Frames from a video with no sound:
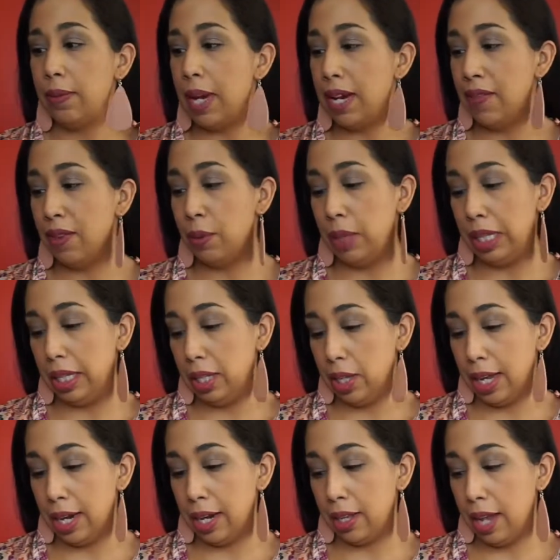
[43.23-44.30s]
I never really
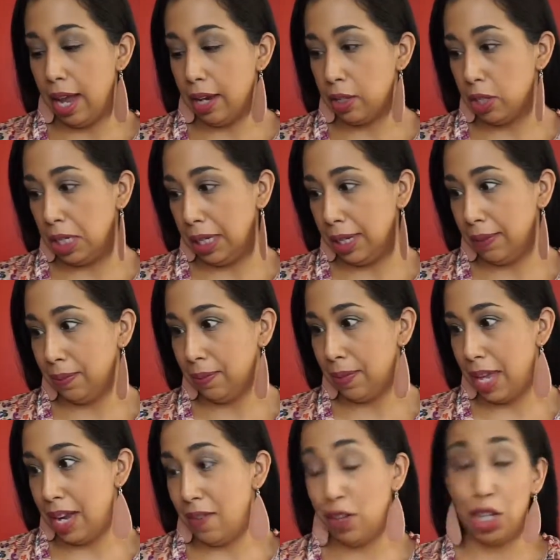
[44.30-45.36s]
look at it, actually.
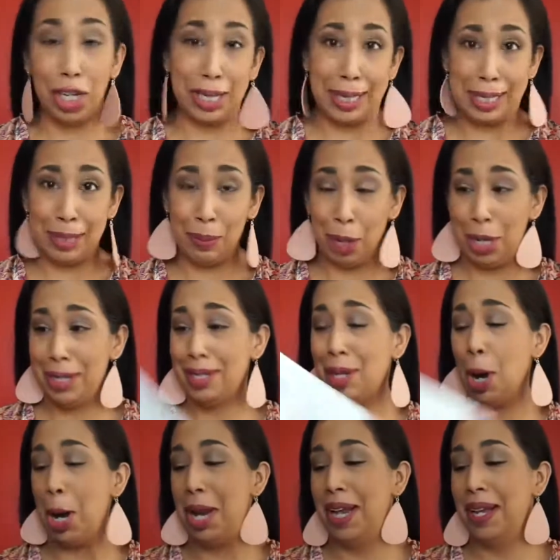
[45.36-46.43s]
I never look at this part,
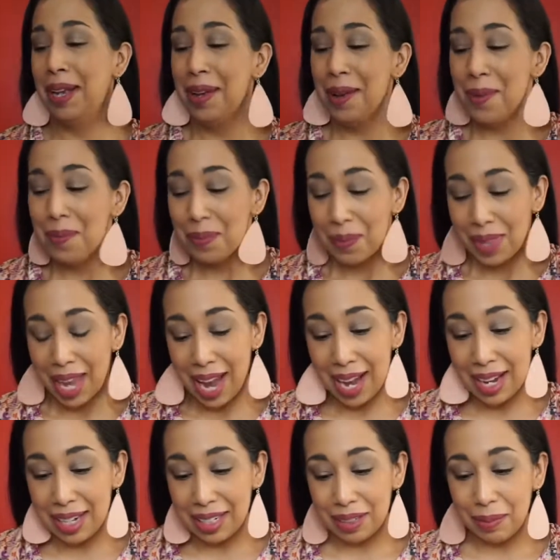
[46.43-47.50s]
sorry.
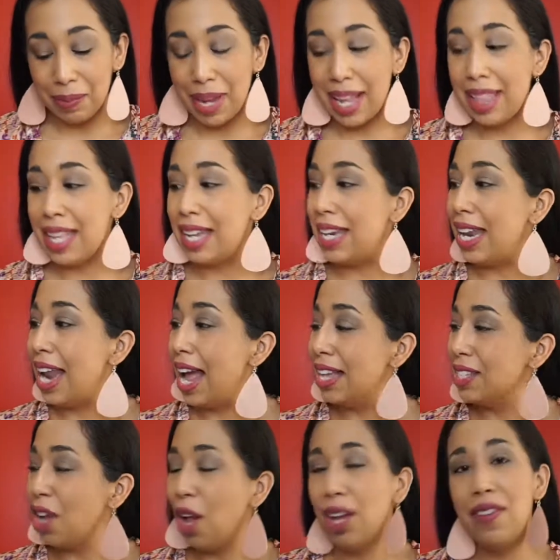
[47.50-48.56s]
Um, and then it
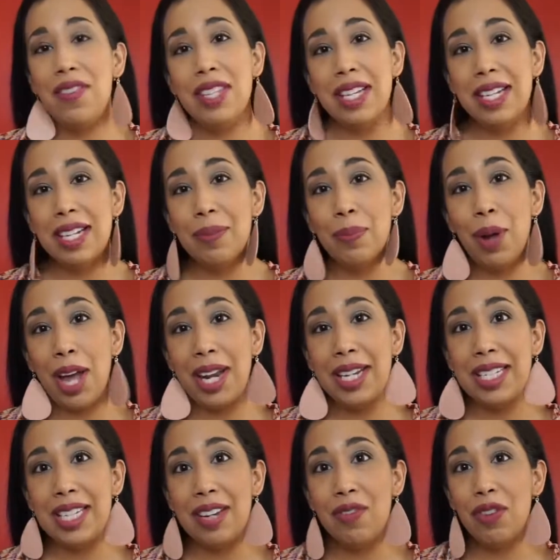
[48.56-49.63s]
has all of the
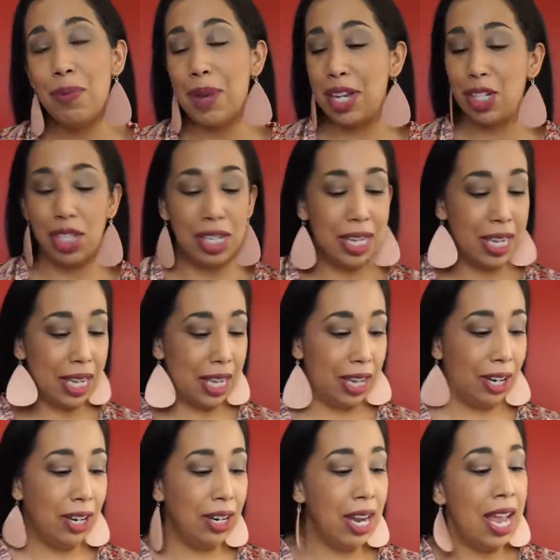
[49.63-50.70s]
product information
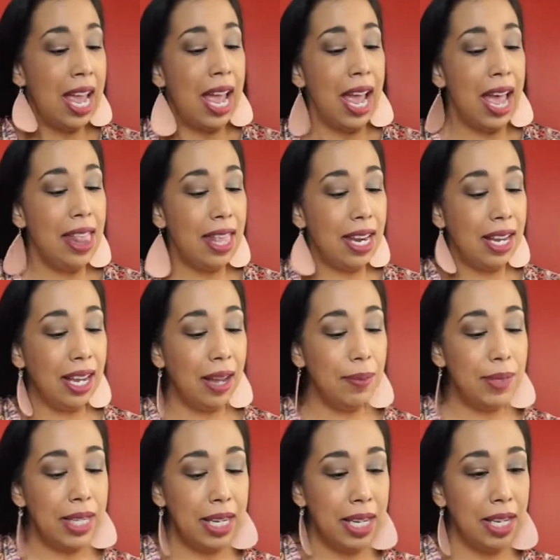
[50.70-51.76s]
here. And then it
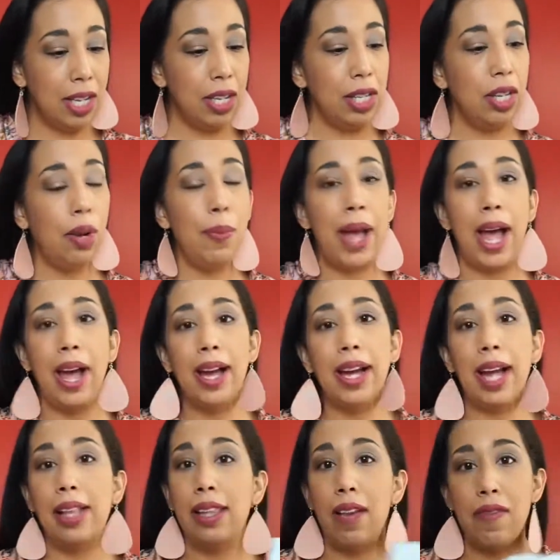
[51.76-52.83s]
comes in a cute little bag.
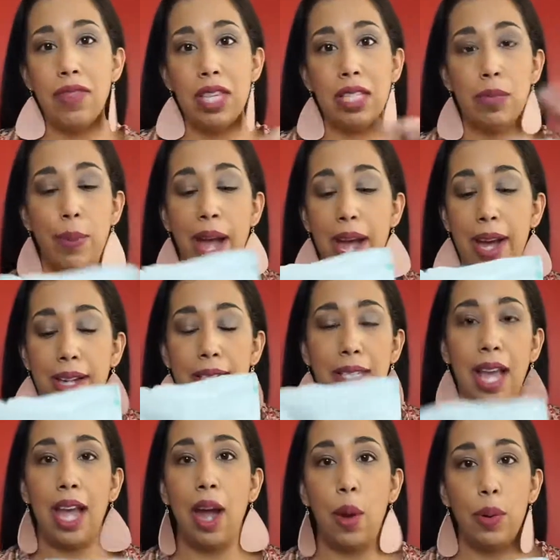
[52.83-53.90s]
I love these bags.
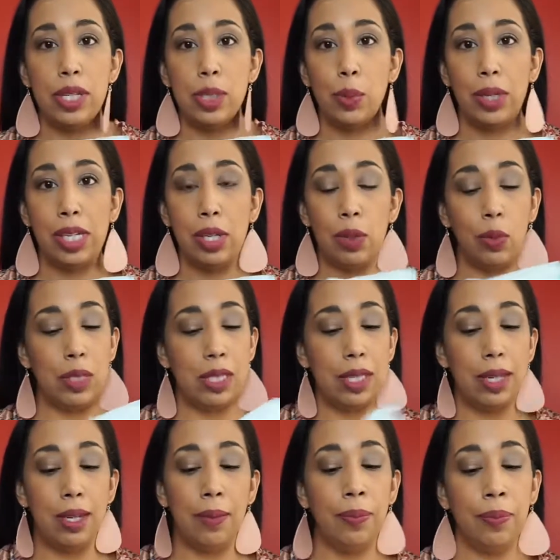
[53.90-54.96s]
I always reuse
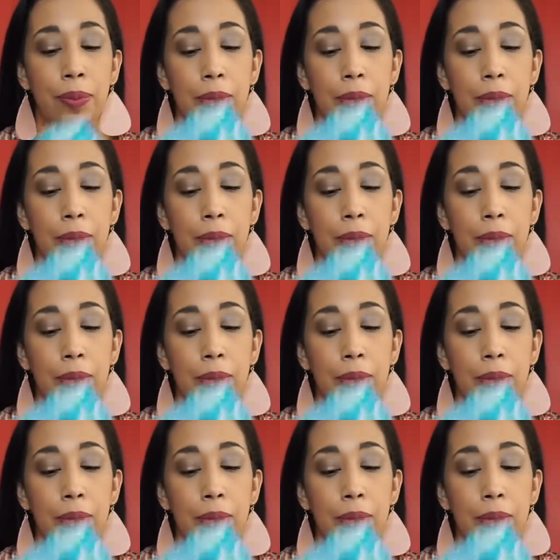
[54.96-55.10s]
them.